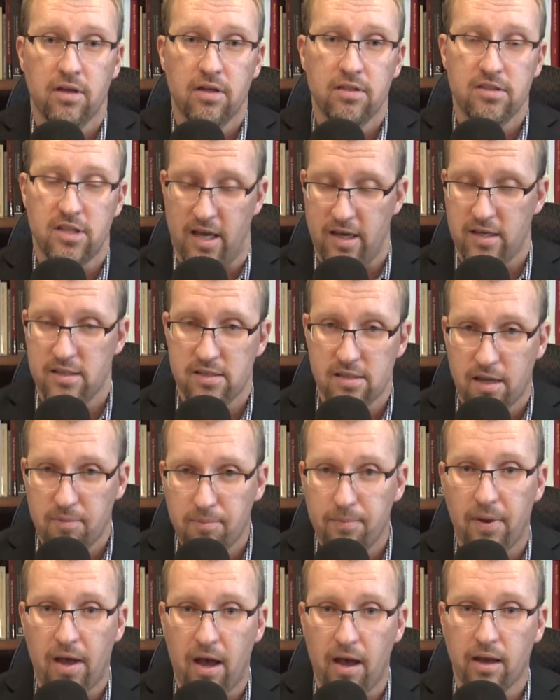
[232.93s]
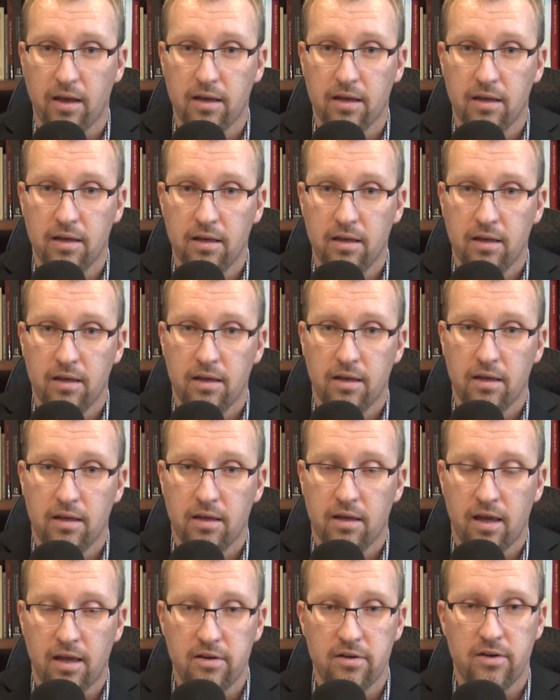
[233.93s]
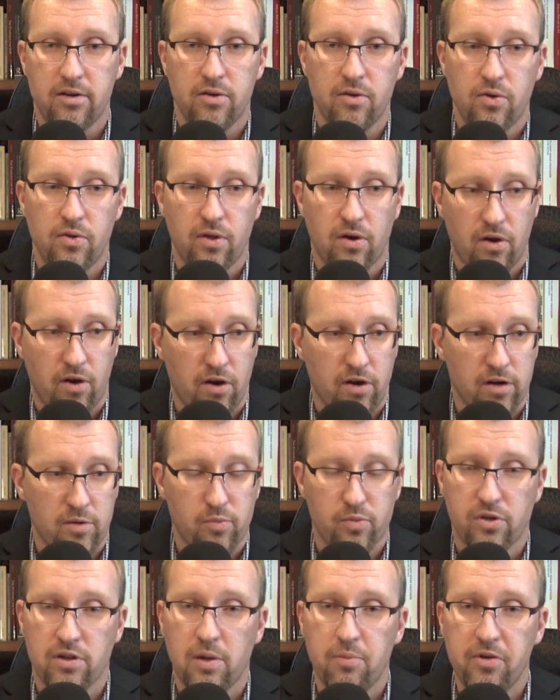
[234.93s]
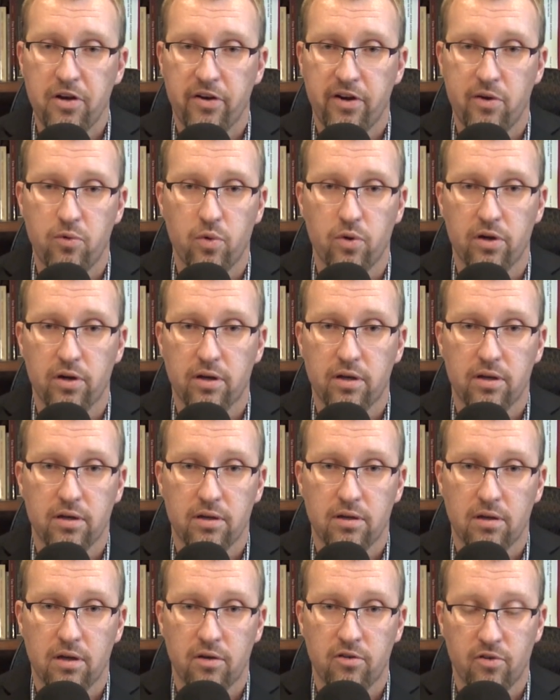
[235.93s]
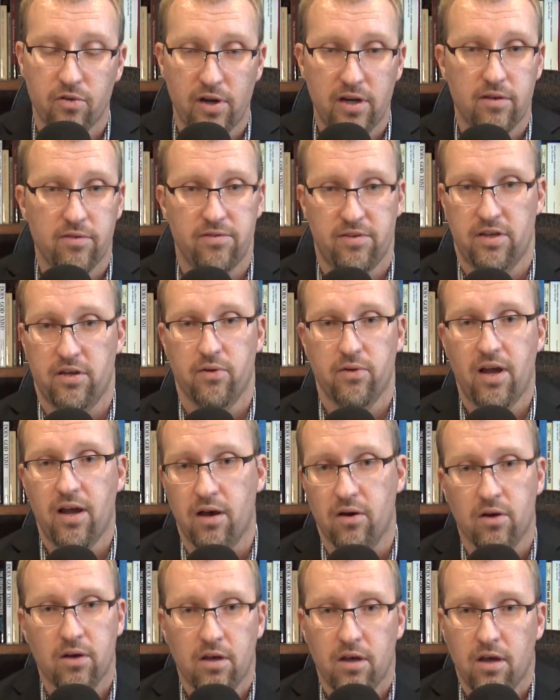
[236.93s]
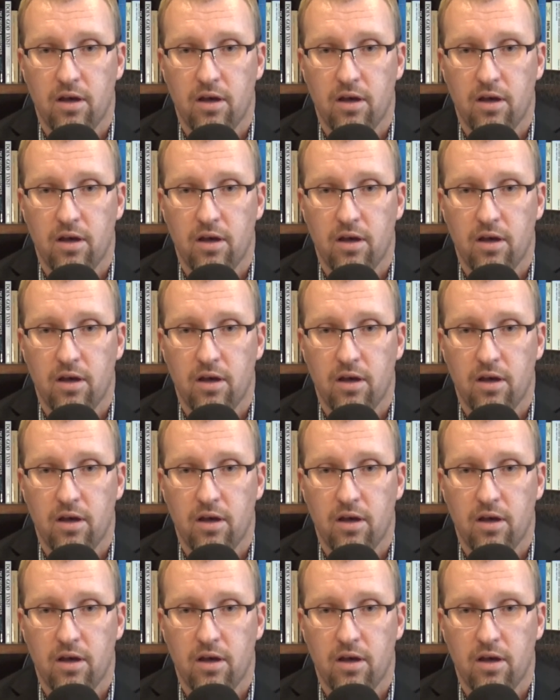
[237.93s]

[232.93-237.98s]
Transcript: take a step back, and do the hard preliminary work of trying to figure out